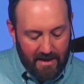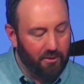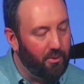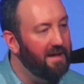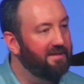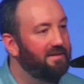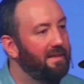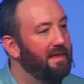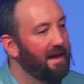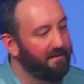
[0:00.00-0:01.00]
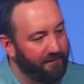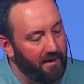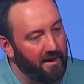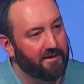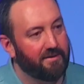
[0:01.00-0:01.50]
And Christ did that
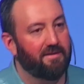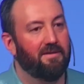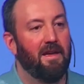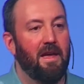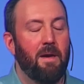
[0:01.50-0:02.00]
for us